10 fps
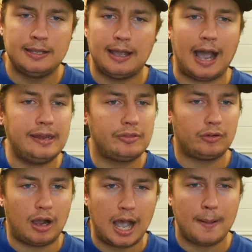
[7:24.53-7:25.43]
Either
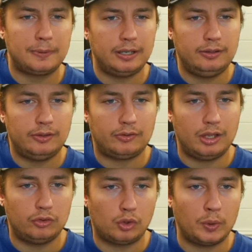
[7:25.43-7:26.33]
Hopkins
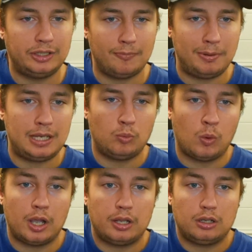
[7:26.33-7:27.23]
is going to be
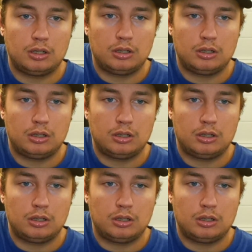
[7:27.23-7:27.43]
what